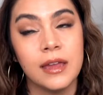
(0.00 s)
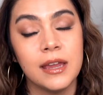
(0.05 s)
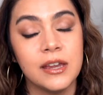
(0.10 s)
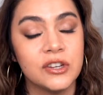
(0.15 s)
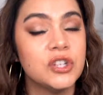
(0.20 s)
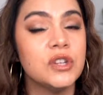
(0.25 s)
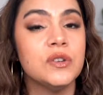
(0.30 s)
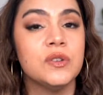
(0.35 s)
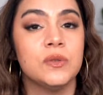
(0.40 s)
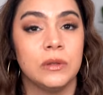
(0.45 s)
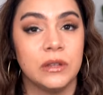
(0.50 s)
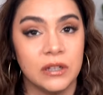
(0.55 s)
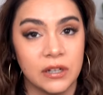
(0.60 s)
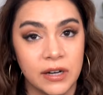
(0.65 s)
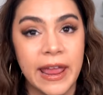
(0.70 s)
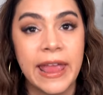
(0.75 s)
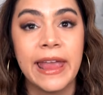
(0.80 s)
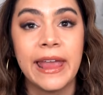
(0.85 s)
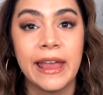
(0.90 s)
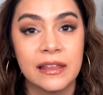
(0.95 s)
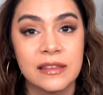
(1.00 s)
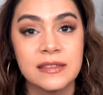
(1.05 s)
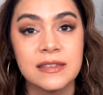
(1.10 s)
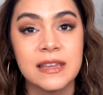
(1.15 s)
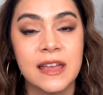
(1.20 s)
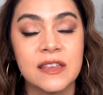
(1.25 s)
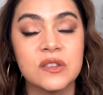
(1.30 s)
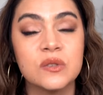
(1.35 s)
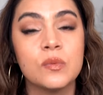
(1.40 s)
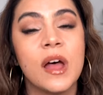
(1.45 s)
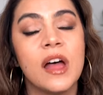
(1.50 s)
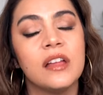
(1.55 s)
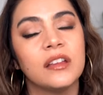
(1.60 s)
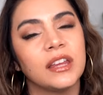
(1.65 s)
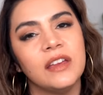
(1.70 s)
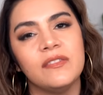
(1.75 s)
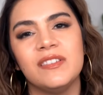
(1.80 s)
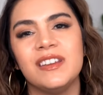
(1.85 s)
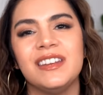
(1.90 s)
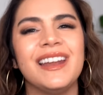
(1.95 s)
issues with our hands as well and
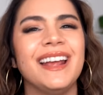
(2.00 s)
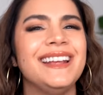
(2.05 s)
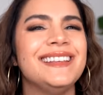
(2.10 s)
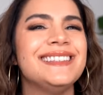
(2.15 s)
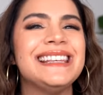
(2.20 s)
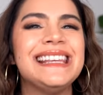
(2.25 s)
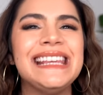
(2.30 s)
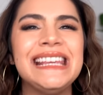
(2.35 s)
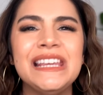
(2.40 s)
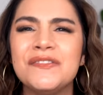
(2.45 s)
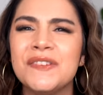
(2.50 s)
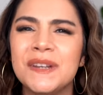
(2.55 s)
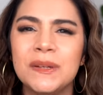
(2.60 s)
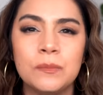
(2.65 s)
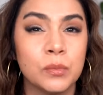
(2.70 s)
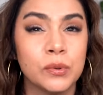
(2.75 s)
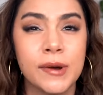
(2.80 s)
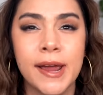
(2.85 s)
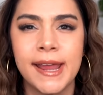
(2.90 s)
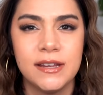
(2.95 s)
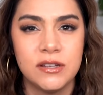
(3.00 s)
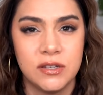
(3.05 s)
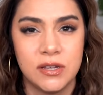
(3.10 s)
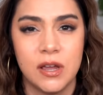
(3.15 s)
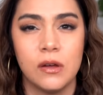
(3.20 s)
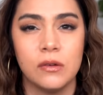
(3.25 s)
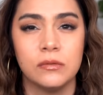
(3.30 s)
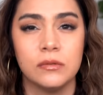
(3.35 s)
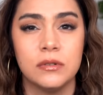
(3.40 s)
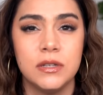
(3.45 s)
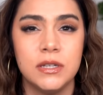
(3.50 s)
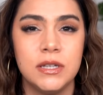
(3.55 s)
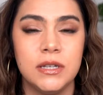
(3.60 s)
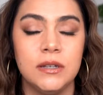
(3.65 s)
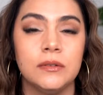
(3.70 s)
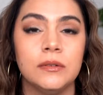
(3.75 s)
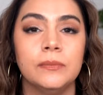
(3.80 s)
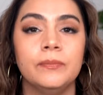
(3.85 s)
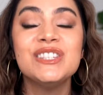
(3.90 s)
give it nice even bright tone too.